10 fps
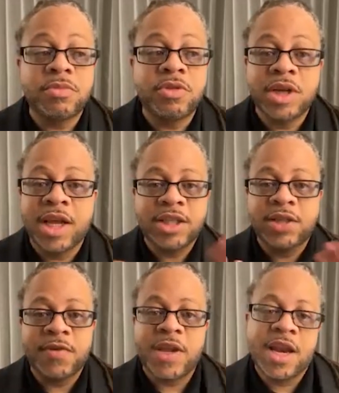to like
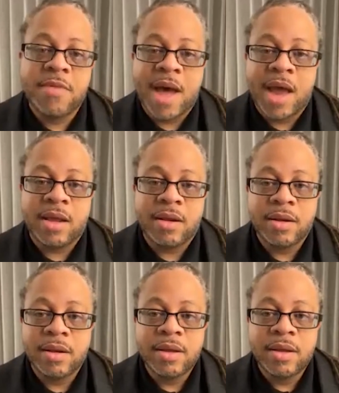just forget about it,
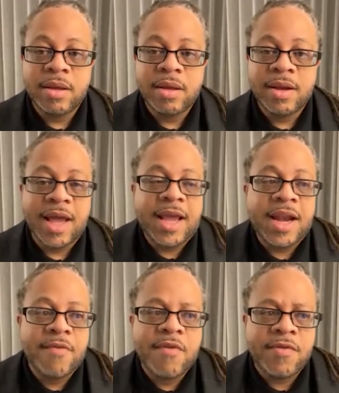like it
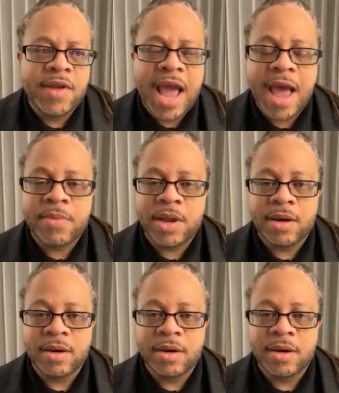never even happened.